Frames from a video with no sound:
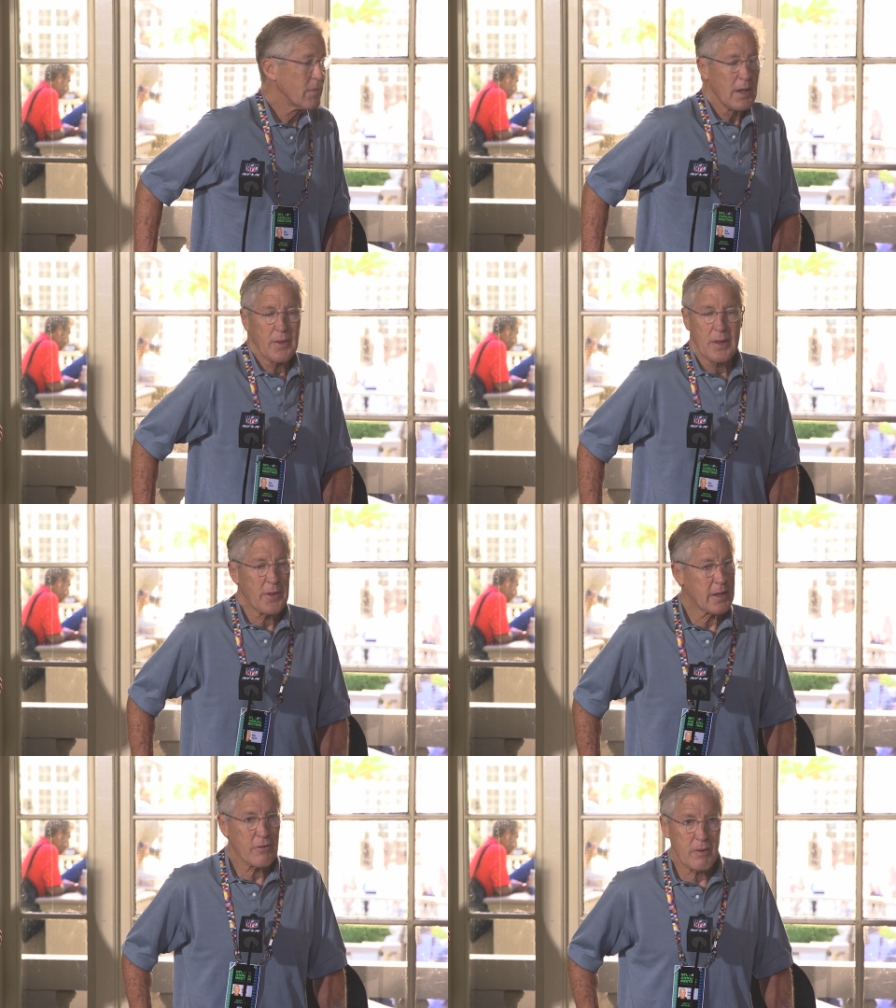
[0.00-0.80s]
I, I
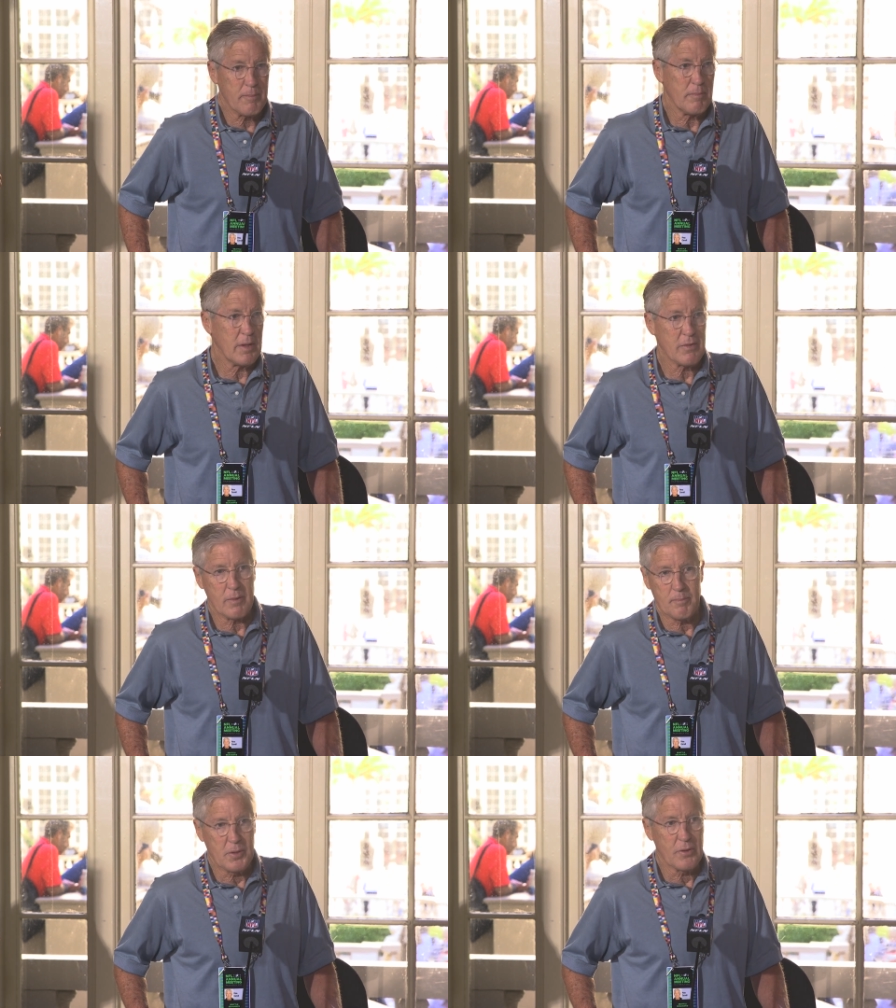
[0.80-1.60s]
think it's a, it's
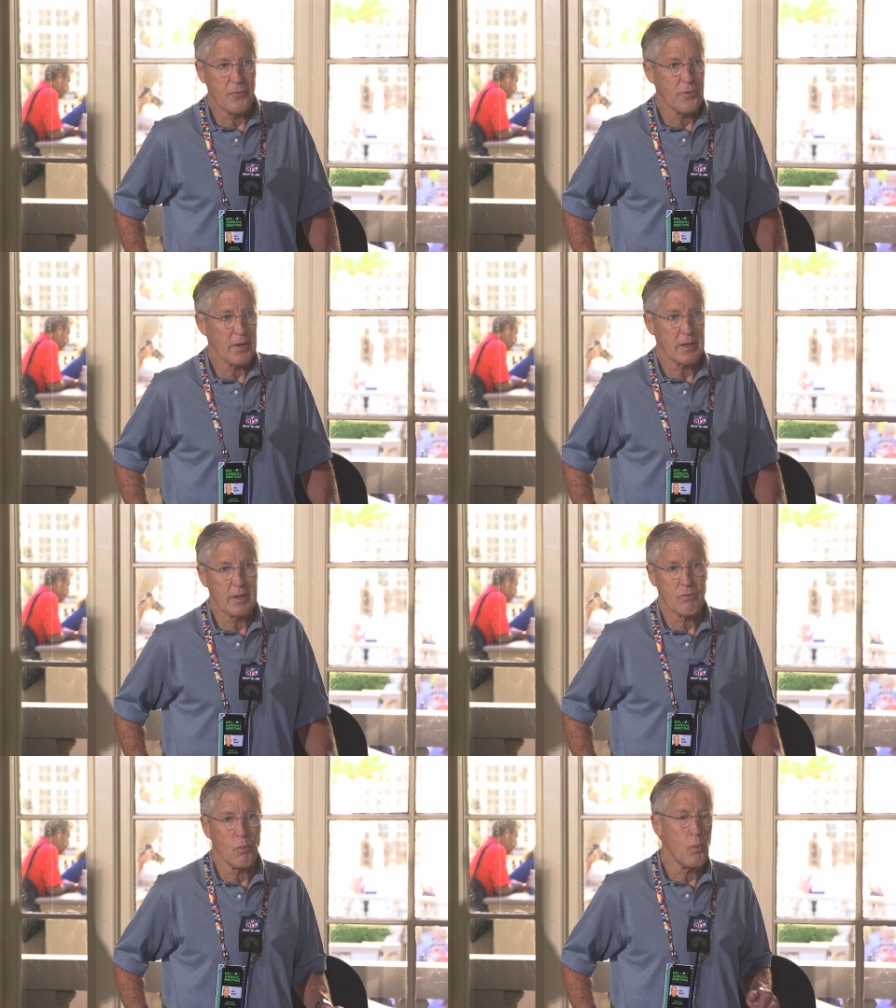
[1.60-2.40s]
a beautiful thing.
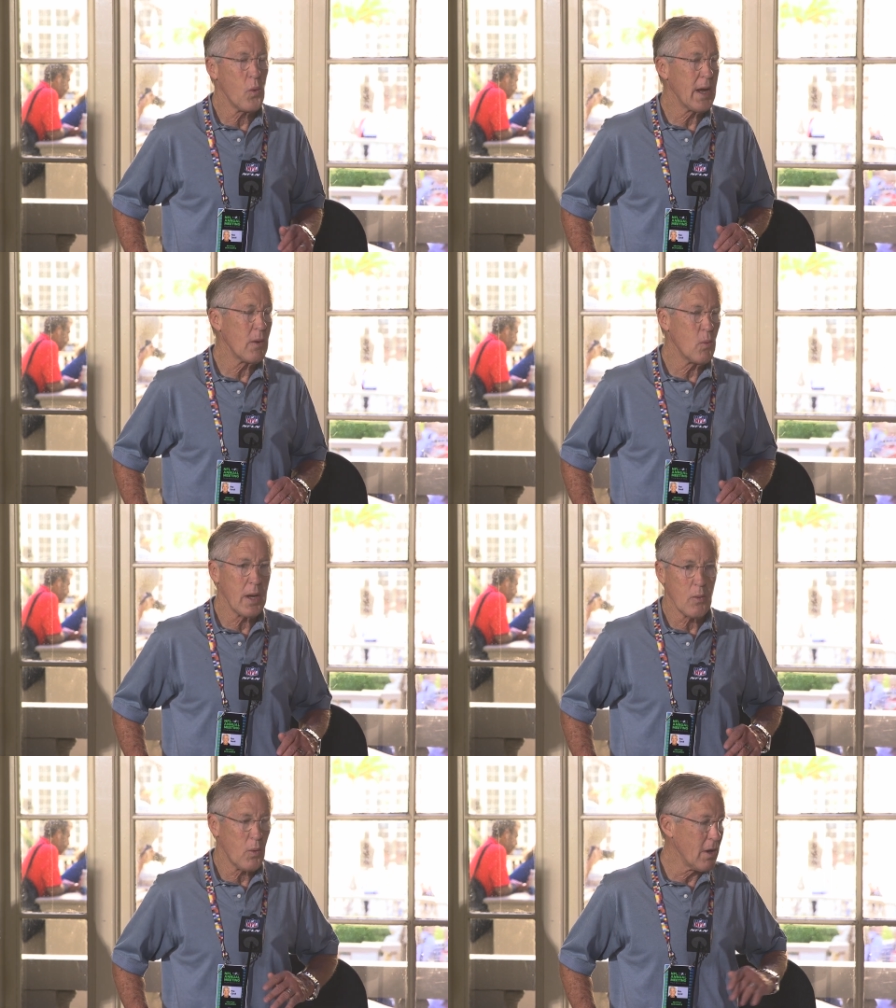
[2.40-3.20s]
It's way,
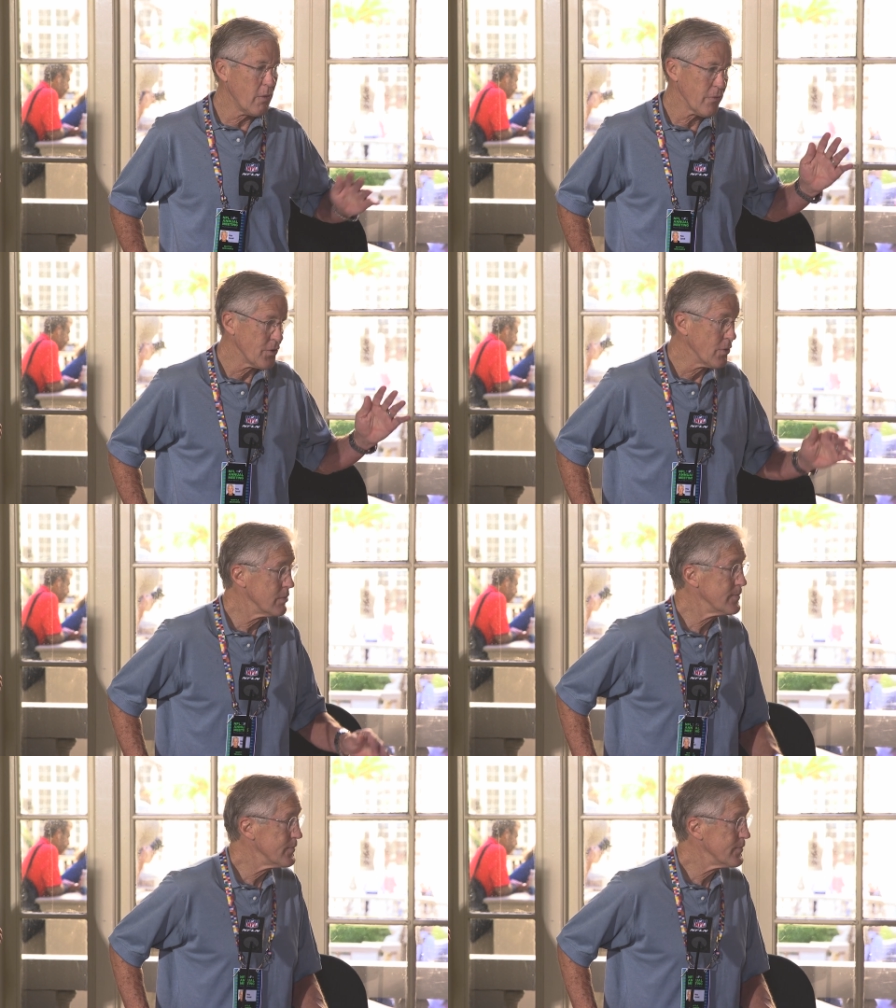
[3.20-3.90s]
way, way overdue.